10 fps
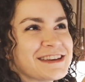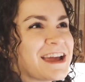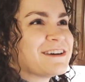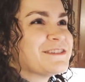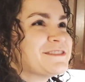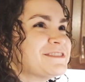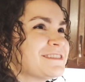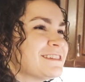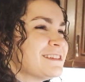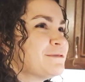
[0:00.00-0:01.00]
in how,
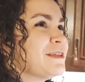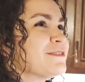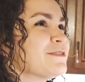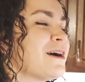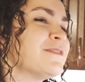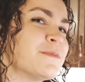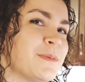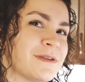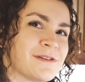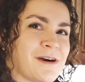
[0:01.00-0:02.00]
whether you have the
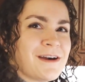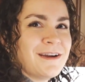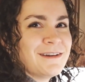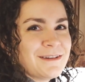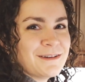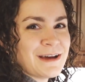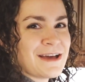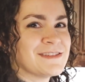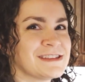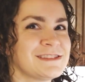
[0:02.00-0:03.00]
butter hard or you
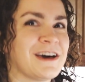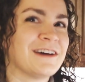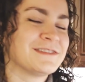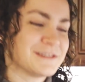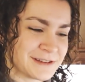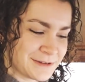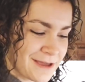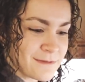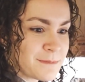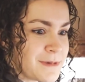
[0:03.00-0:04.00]
have it soft or you
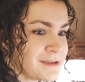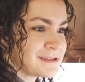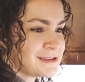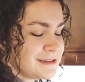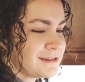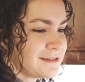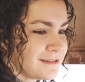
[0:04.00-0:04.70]
have it melted. Okay,